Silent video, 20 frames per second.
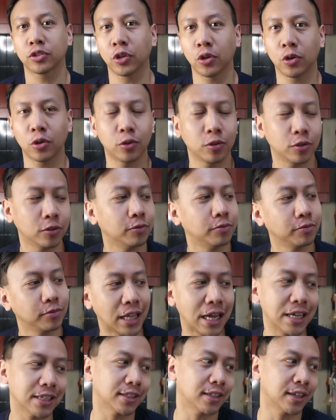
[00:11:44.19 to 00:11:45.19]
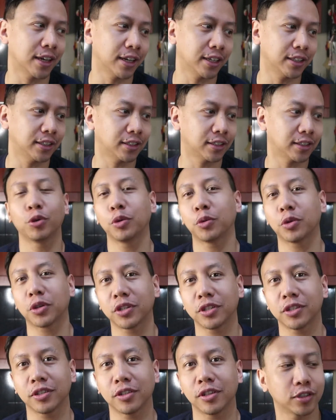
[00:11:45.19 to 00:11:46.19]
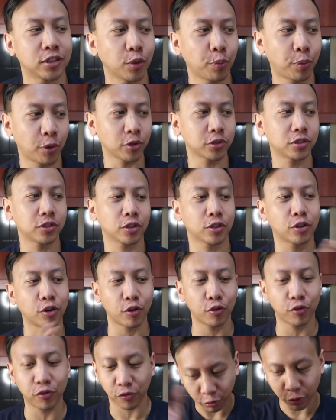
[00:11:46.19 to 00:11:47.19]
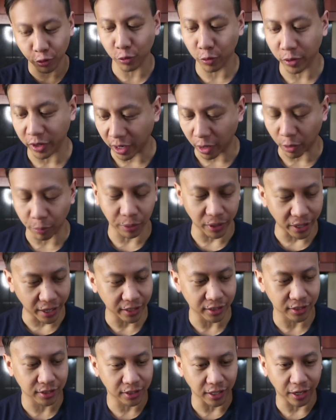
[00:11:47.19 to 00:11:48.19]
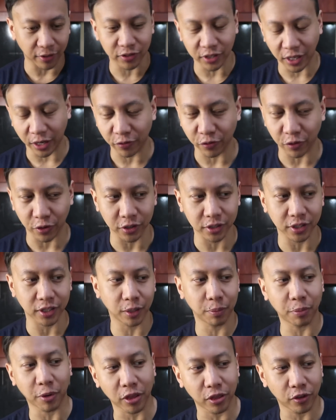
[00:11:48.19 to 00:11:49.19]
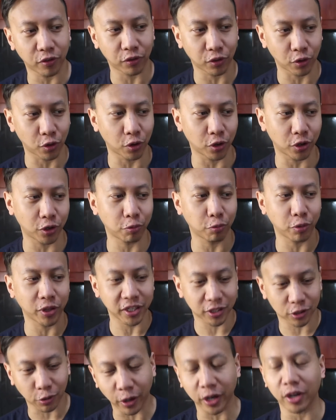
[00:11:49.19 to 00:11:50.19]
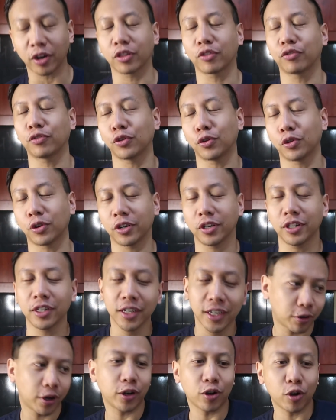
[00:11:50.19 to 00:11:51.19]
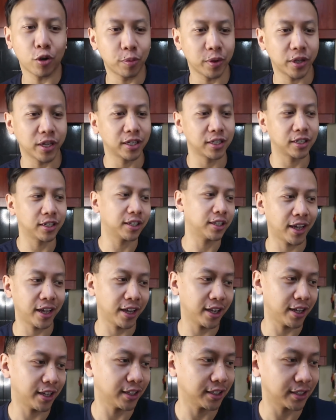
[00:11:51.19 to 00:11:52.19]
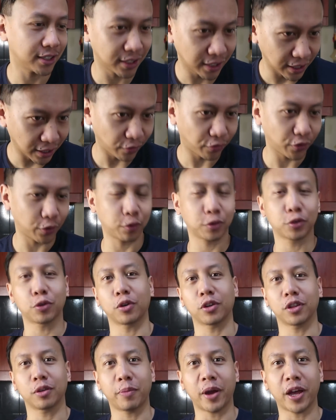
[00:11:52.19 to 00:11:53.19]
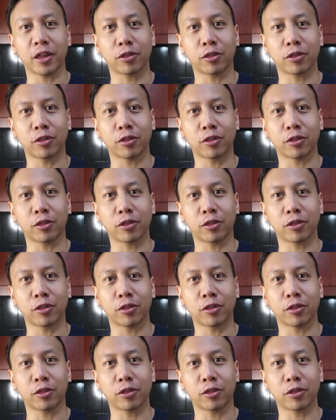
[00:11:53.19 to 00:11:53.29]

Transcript: So last night we were supposed to go through with our plans to have Cypher sleep on the floor with his crate on the floor, crate open, and see if he would go to the